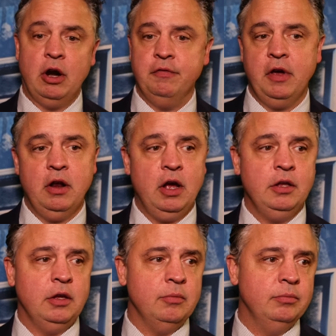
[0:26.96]
hard-fought
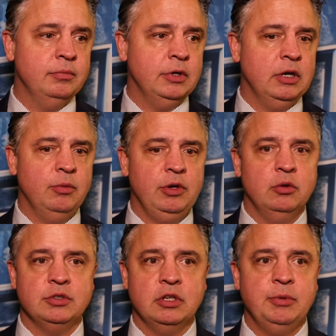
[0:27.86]
hockey game. We knew
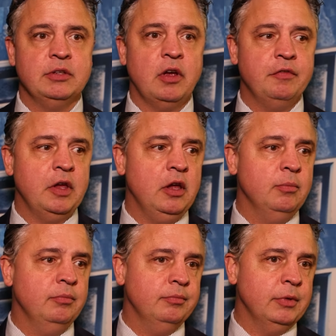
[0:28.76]
it was going to be a tough
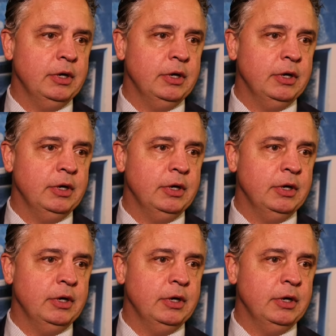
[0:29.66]
game.